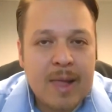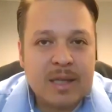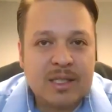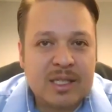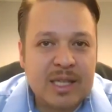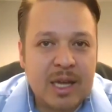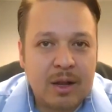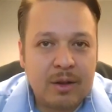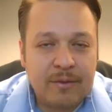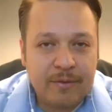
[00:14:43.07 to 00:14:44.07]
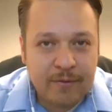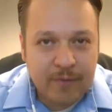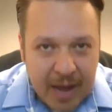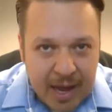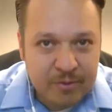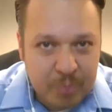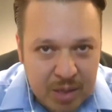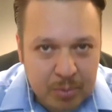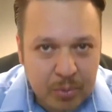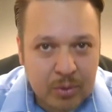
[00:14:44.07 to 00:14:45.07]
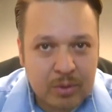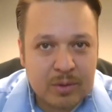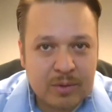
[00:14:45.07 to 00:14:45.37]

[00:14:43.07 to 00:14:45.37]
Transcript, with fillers: to sell five people,